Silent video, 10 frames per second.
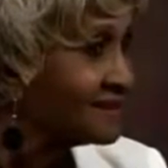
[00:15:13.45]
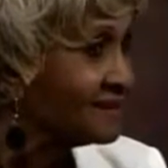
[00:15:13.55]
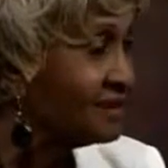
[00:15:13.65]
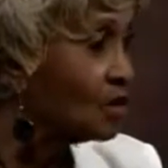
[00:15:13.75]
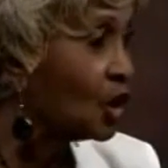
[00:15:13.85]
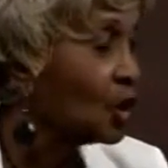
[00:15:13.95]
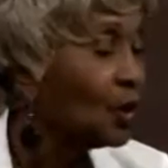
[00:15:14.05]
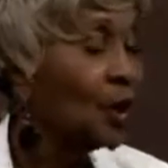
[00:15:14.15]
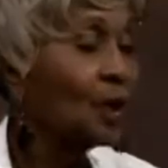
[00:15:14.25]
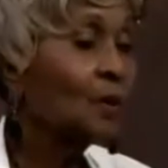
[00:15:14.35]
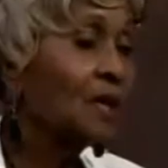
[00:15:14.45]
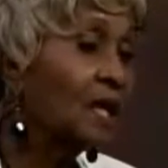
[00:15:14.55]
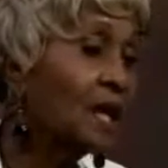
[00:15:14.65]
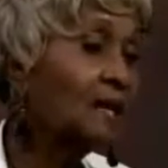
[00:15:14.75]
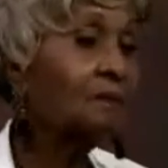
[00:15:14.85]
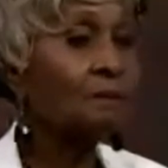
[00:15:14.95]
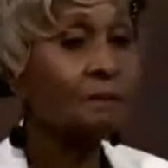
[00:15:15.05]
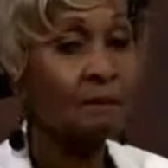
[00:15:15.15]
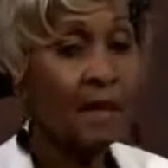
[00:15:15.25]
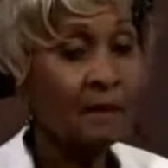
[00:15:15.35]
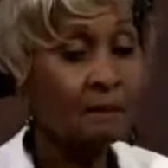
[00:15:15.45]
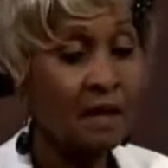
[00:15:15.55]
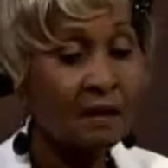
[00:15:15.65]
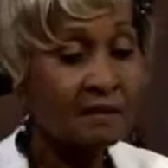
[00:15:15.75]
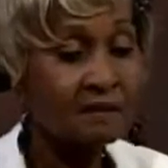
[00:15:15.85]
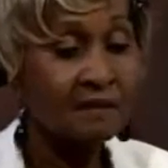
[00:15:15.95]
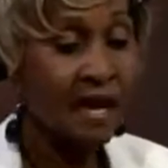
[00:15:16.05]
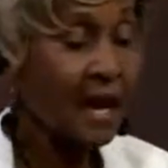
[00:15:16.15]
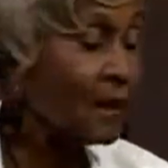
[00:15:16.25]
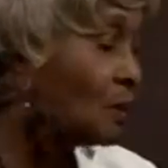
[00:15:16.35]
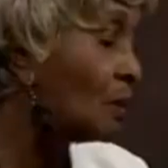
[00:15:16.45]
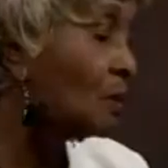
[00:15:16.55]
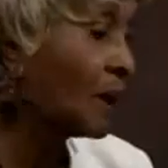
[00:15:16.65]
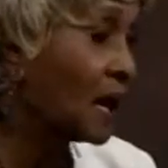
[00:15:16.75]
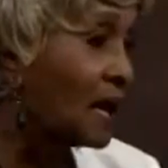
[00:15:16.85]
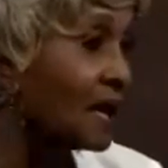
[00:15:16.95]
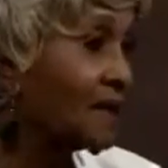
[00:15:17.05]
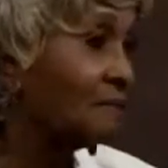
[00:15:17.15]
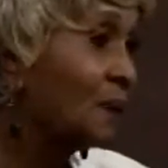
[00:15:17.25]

You know, we like my mother's apple pie,